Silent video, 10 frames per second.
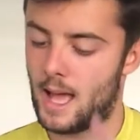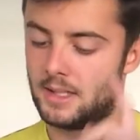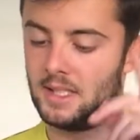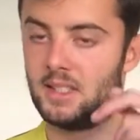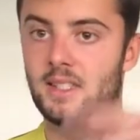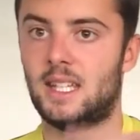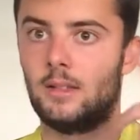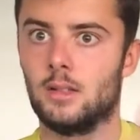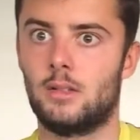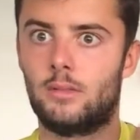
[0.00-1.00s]
as he's
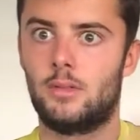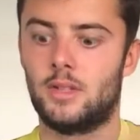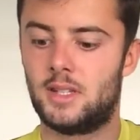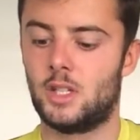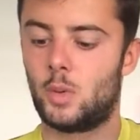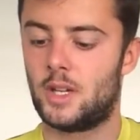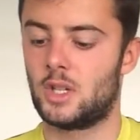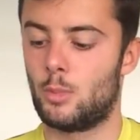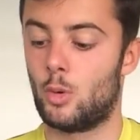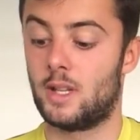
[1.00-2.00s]
seen the
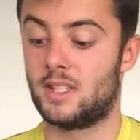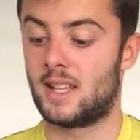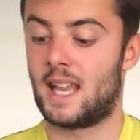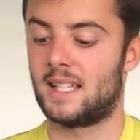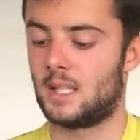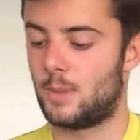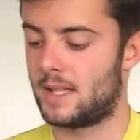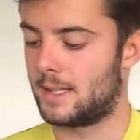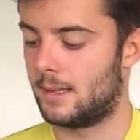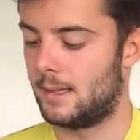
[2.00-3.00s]
situation more and he's selected
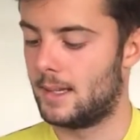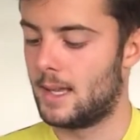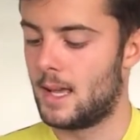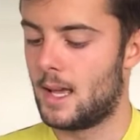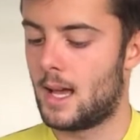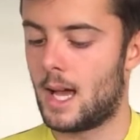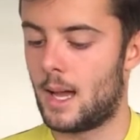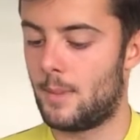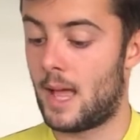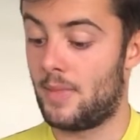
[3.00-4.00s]
better.
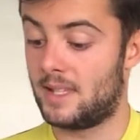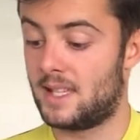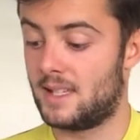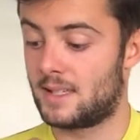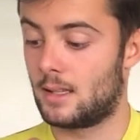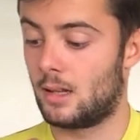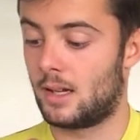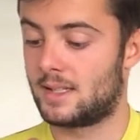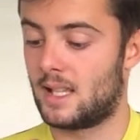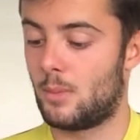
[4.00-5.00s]
And this is, like
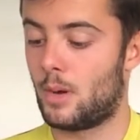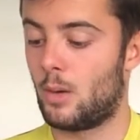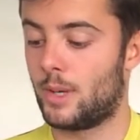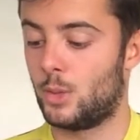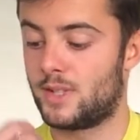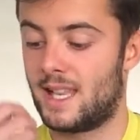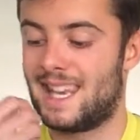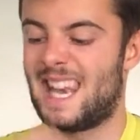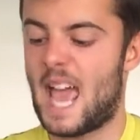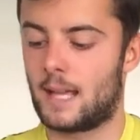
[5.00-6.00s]
I say, the part where you
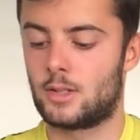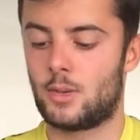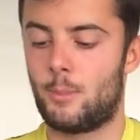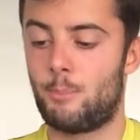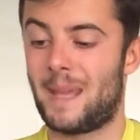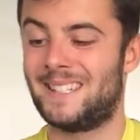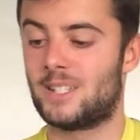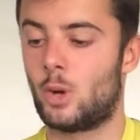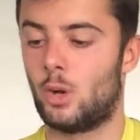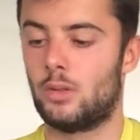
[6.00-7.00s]
select
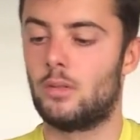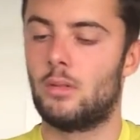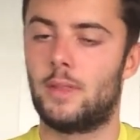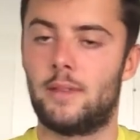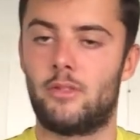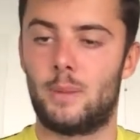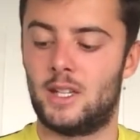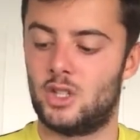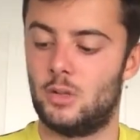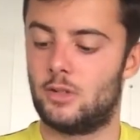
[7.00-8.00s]
based on the
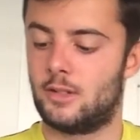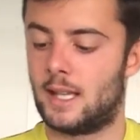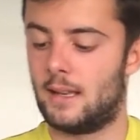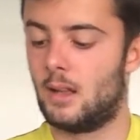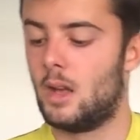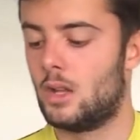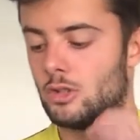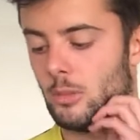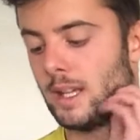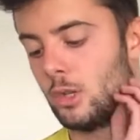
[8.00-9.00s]
information you took in.
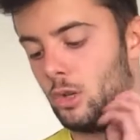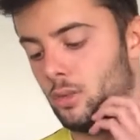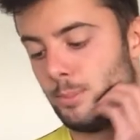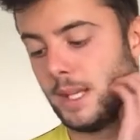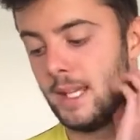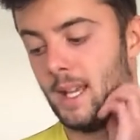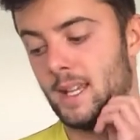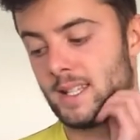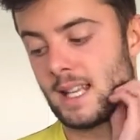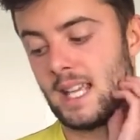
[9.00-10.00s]
So it could be
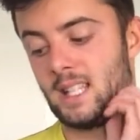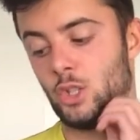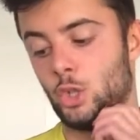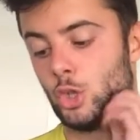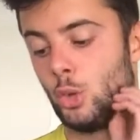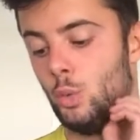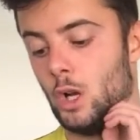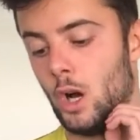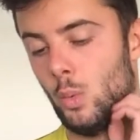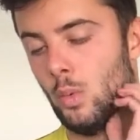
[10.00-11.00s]
selecting to shoot
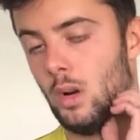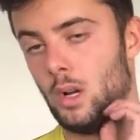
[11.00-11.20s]
low